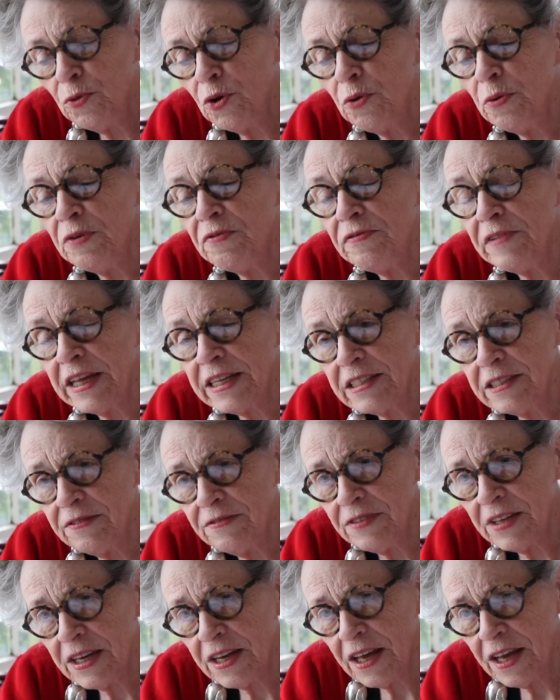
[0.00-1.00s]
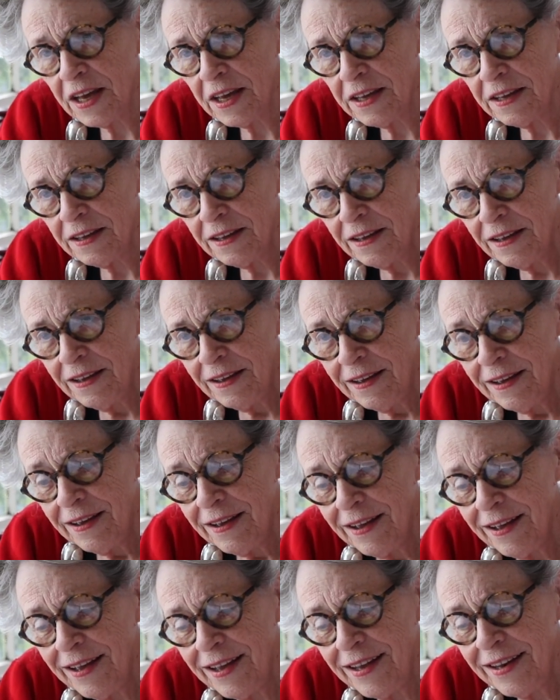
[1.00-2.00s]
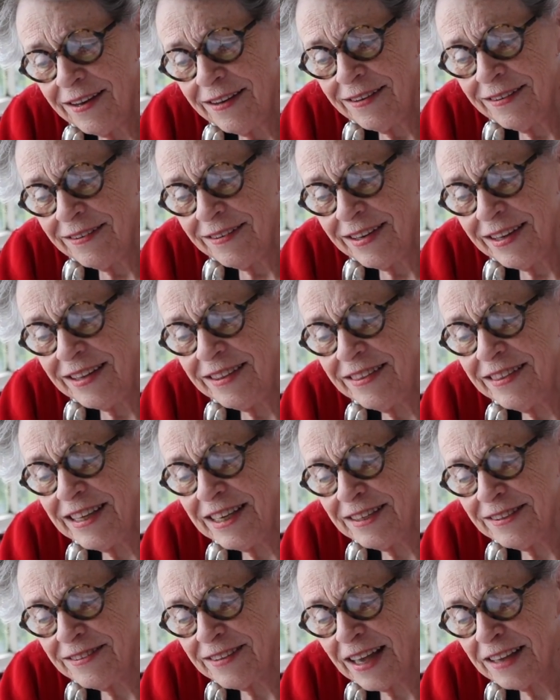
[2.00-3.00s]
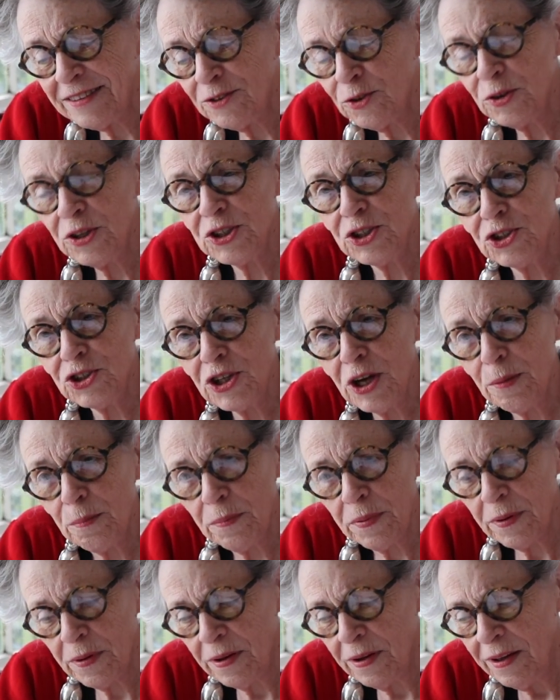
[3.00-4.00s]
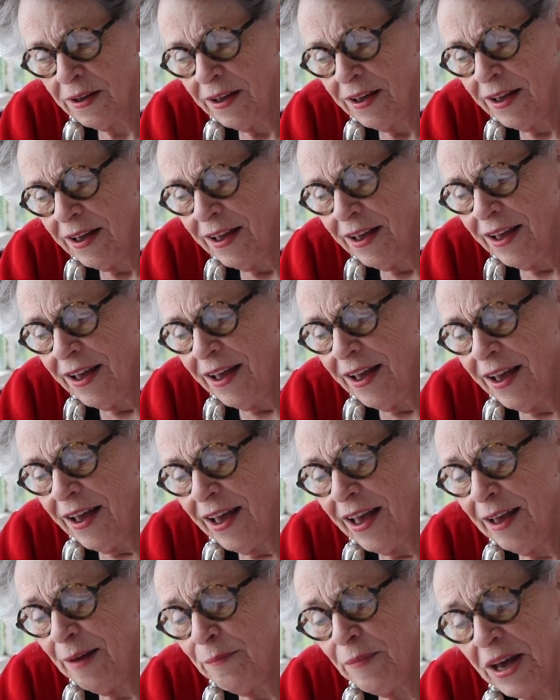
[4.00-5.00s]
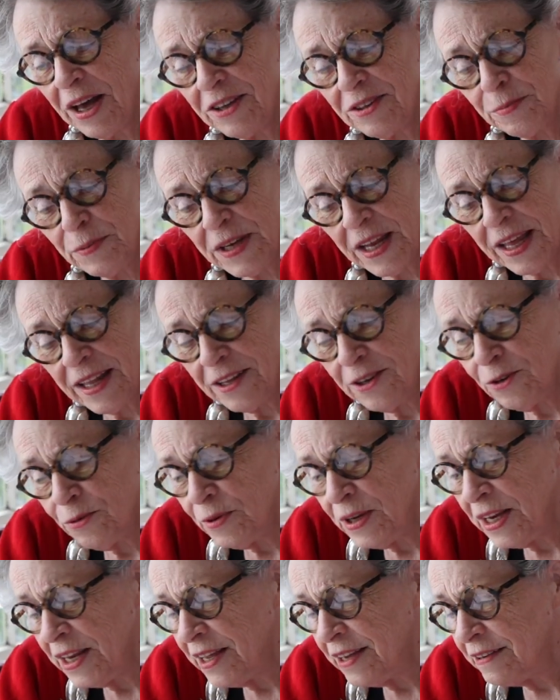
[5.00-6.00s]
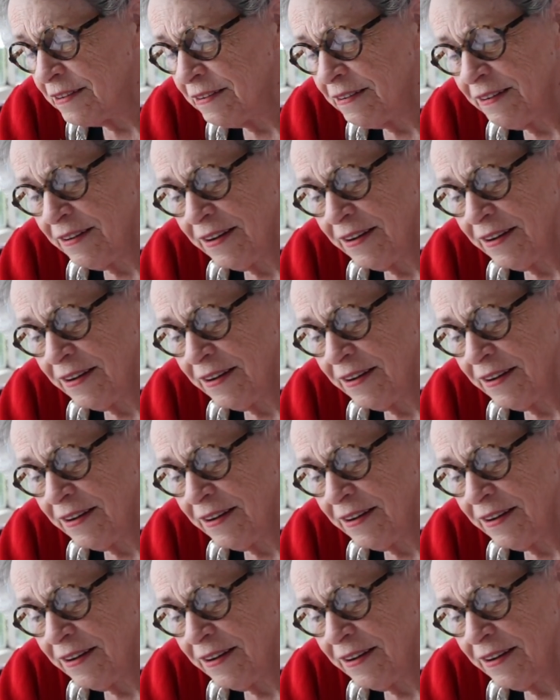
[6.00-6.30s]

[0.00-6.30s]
more reflective than I. And he thinks I sort of jump. And my husband, Alan Greenacre,